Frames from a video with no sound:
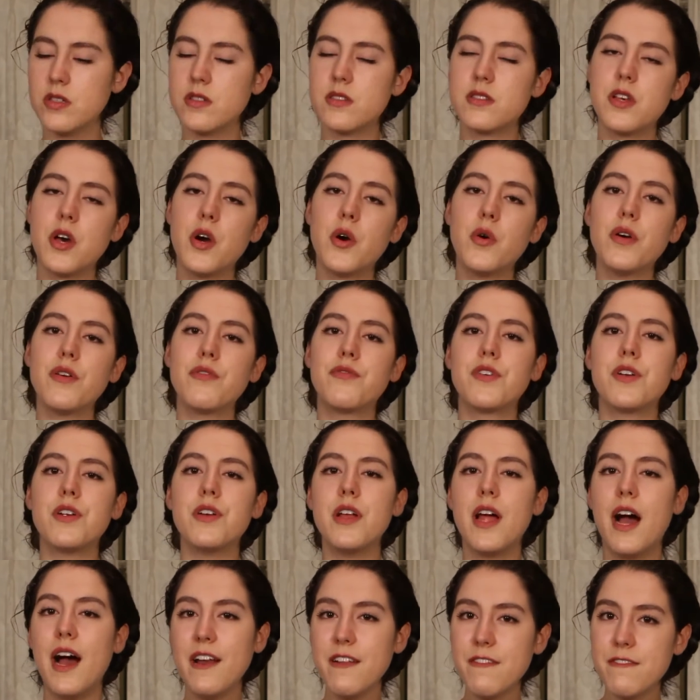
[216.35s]
So if you're
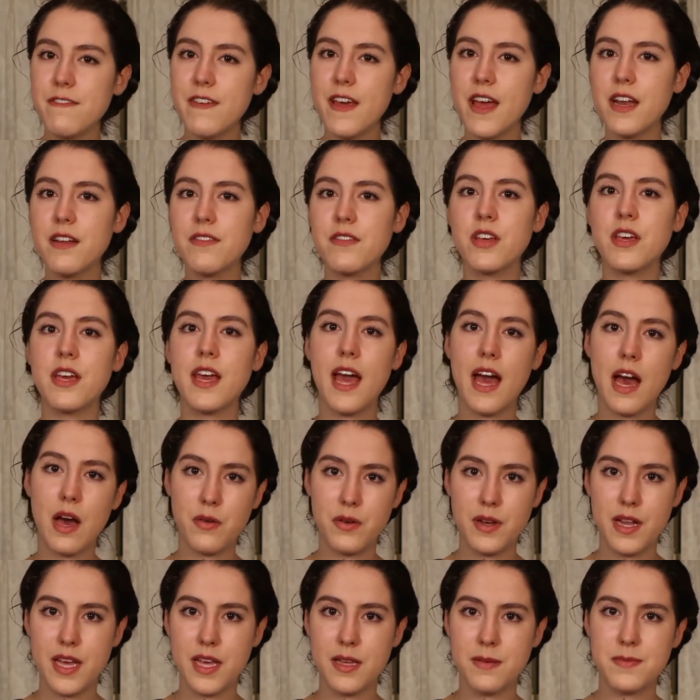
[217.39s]
not a fan of cacao
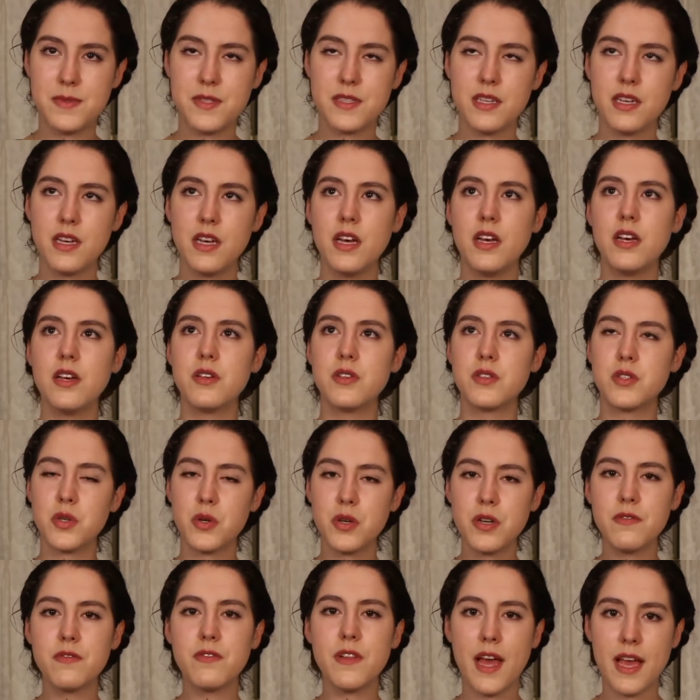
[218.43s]
nibs,
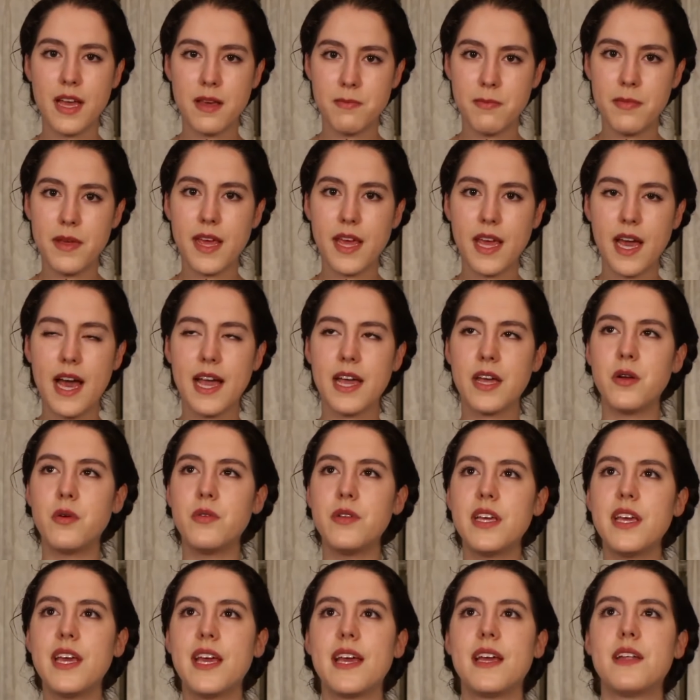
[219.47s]
sort of like me, I can
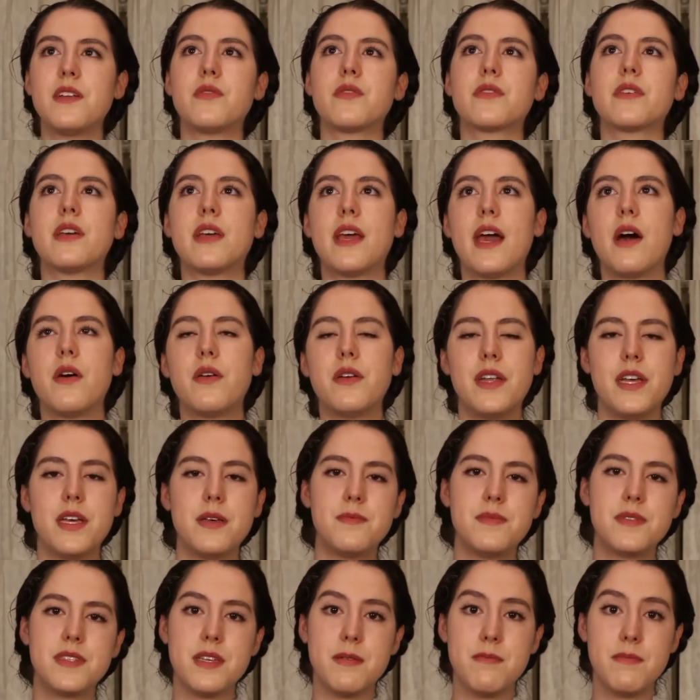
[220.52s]
only handle cacao
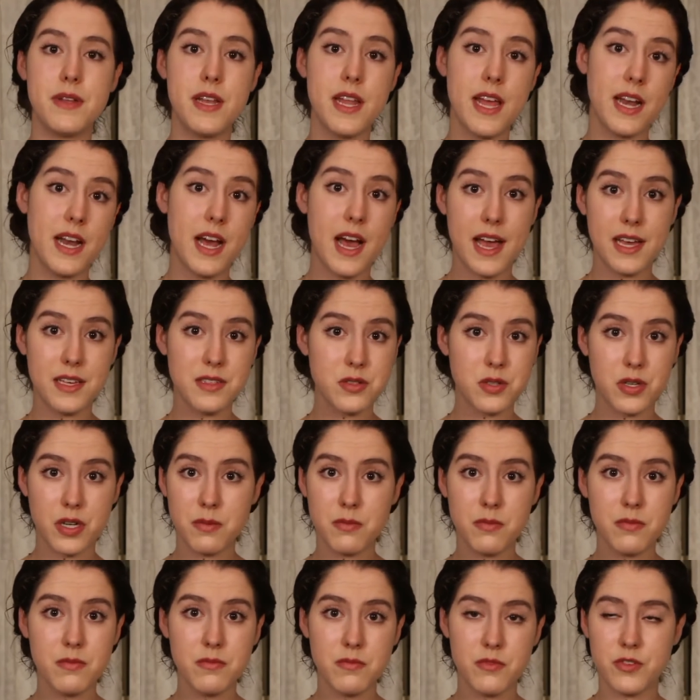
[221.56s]
nibs and banana ice
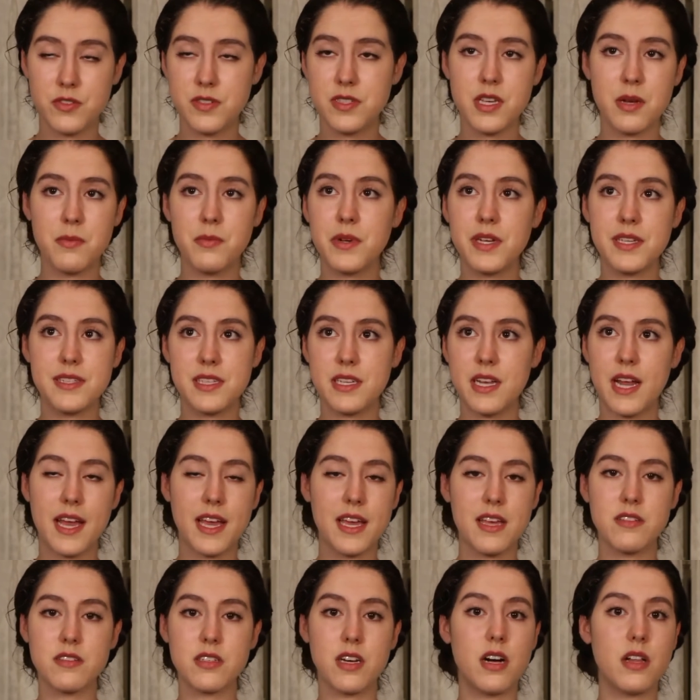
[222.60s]
cream. For some reason I
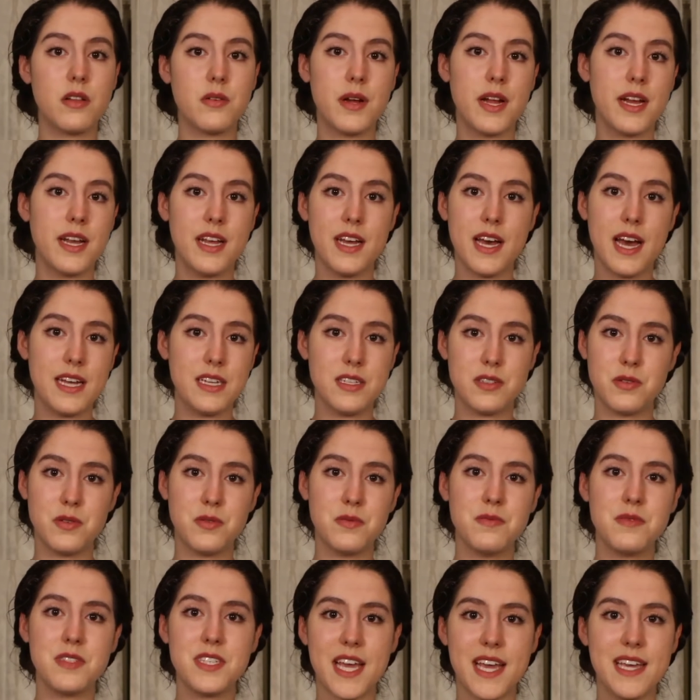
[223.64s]
can tolerate it, I
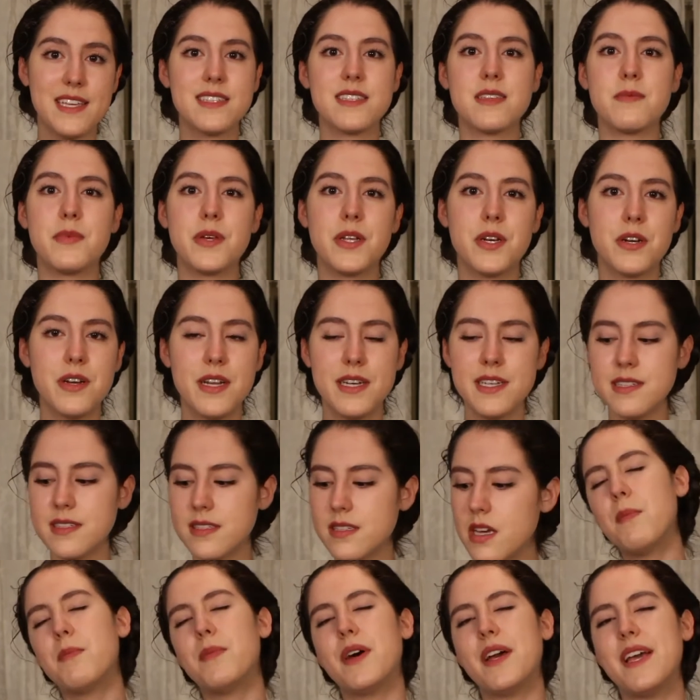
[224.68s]
don't taste the bitterness.
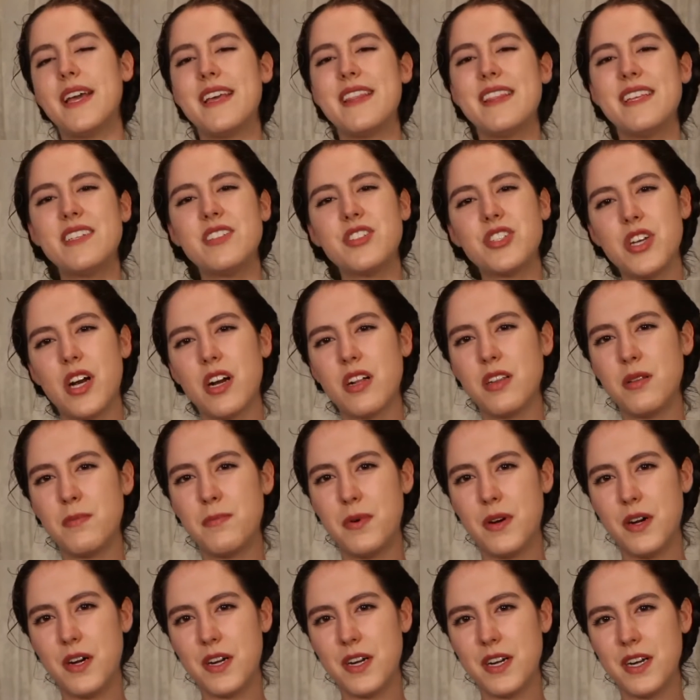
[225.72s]
But in this chocolate
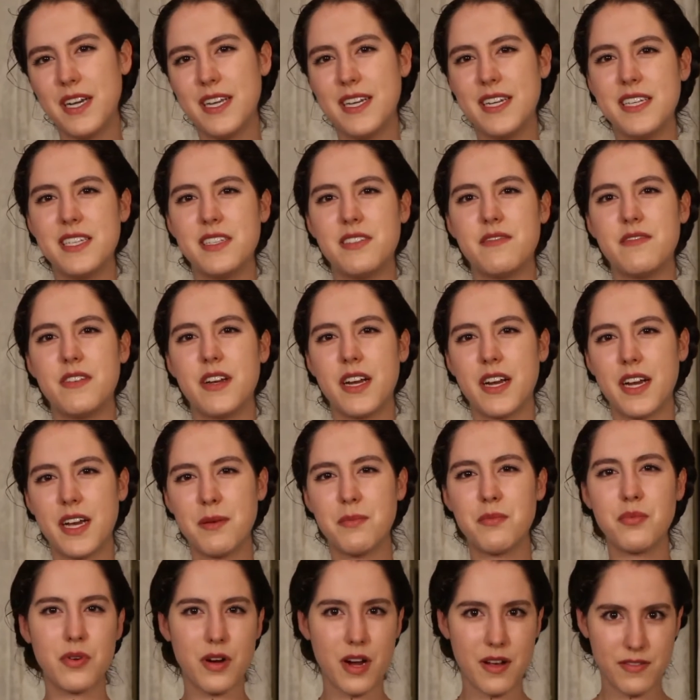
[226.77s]
bar, it is very
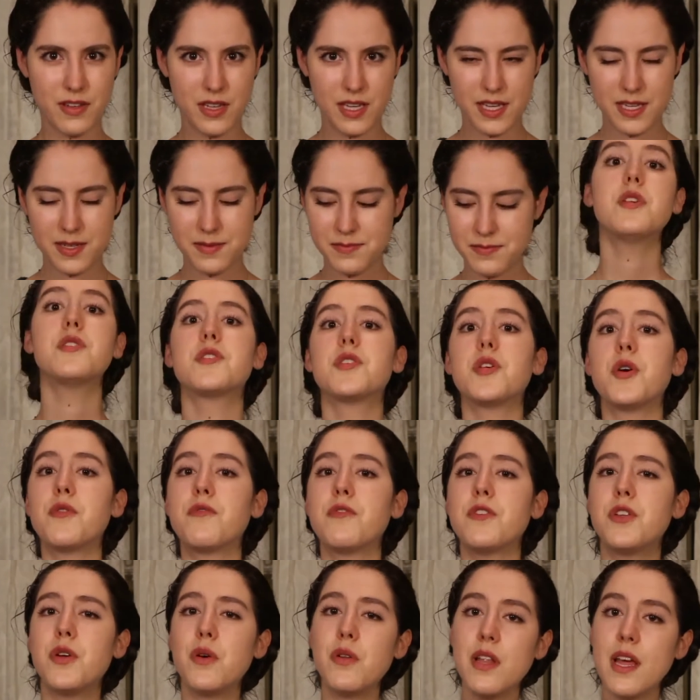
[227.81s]
prevalent. So if
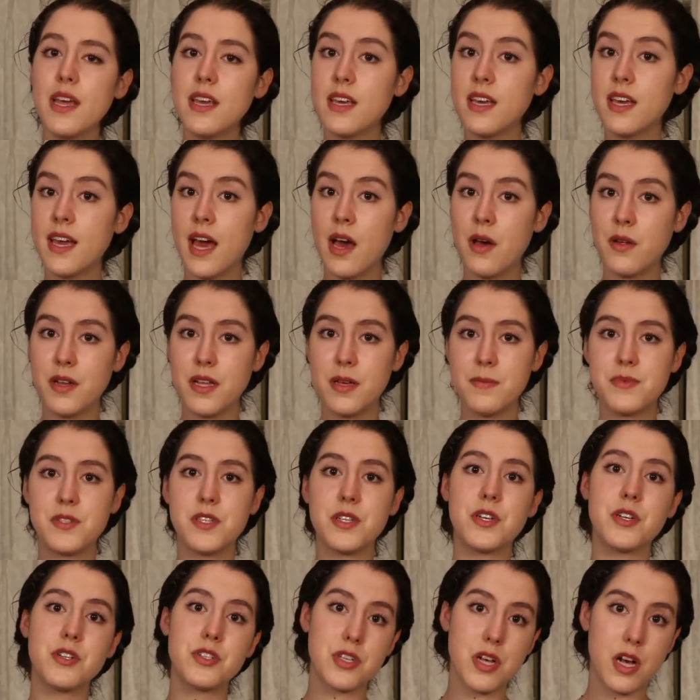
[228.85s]
you don't like cacao nibs
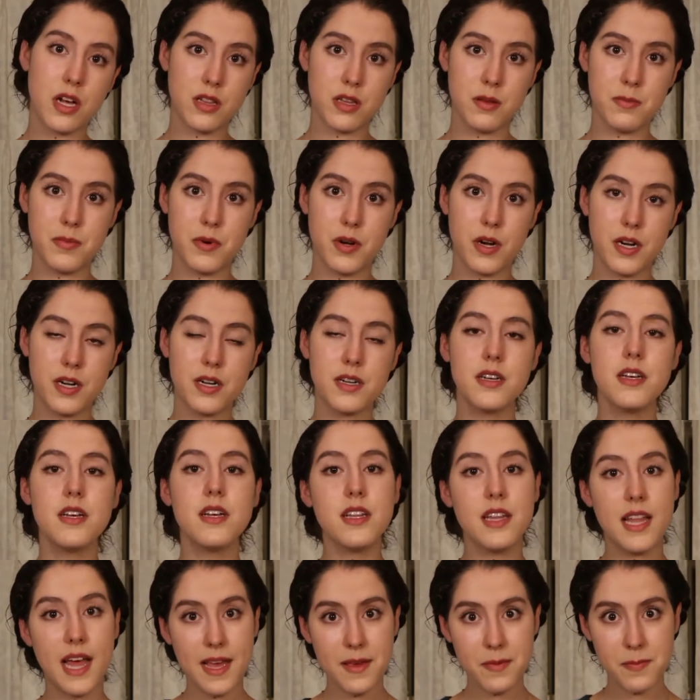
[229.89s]
in your chocolate bar,
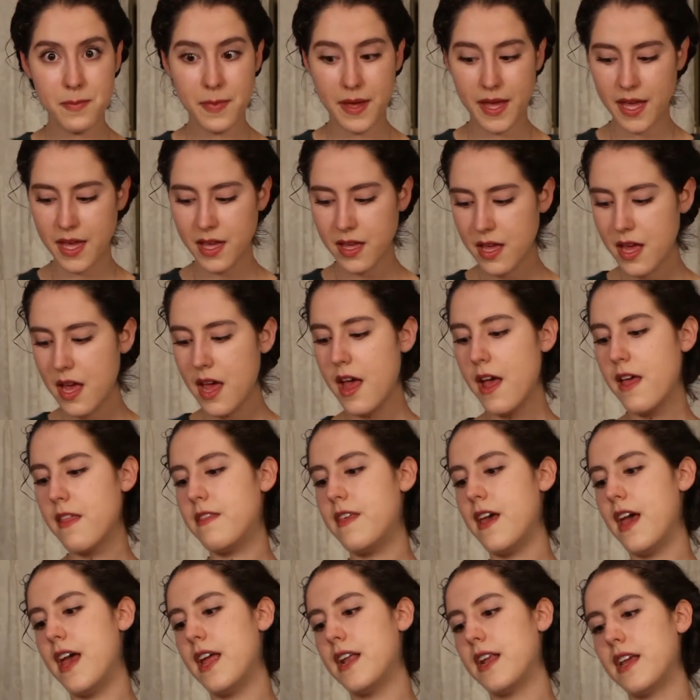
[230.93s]
like me,
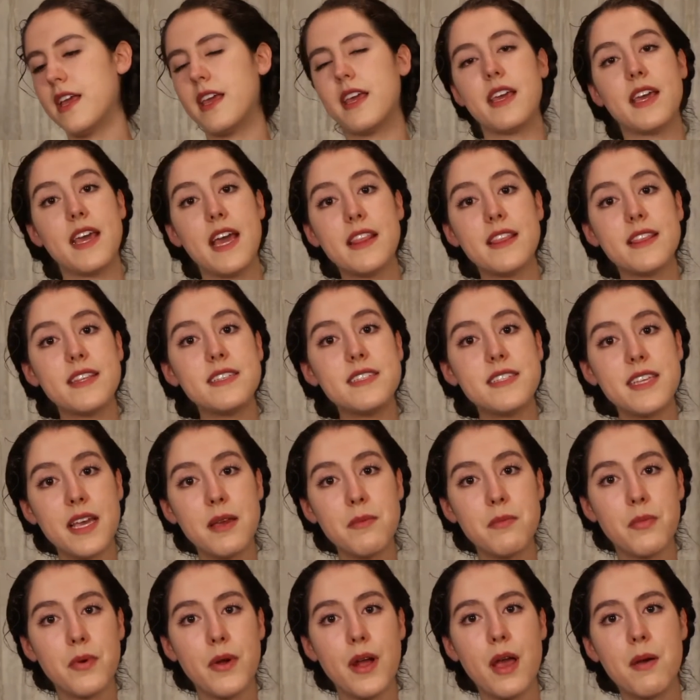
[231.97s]
then get the
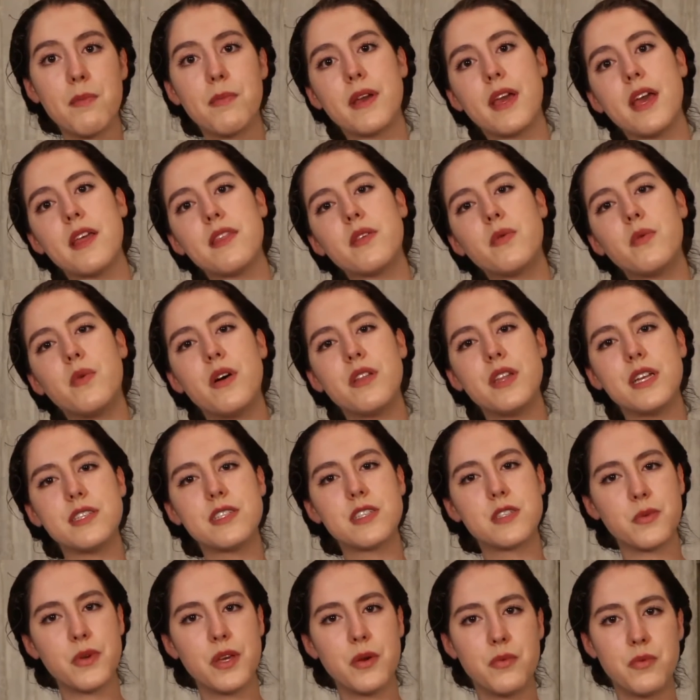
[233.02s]
same brand, but get the one that's
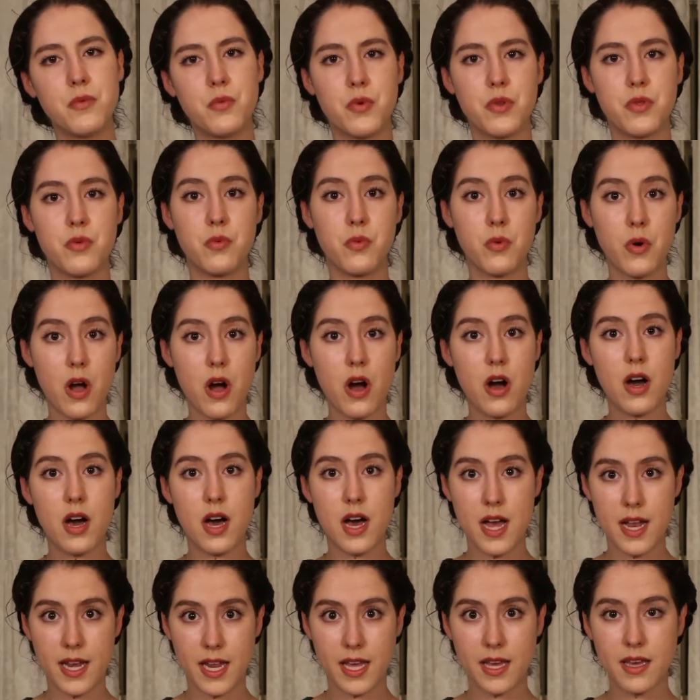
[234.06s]
sweetened with raw
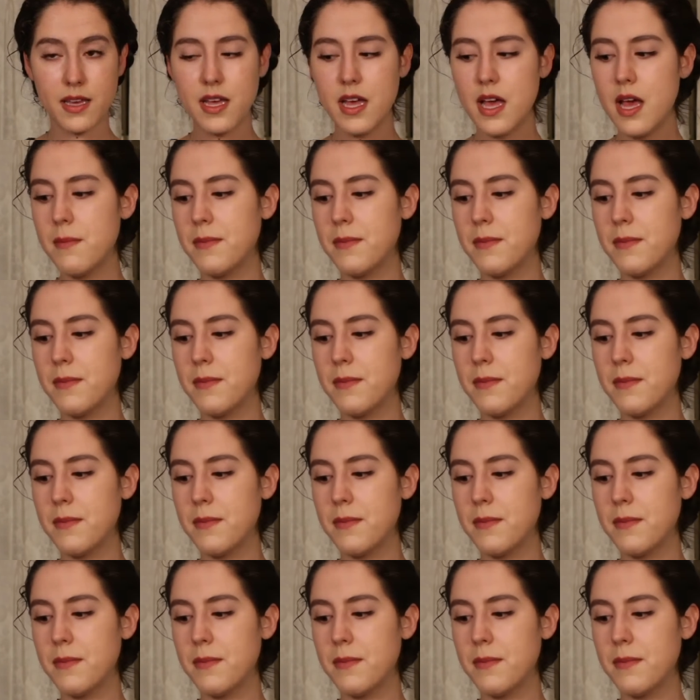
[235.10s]
honey.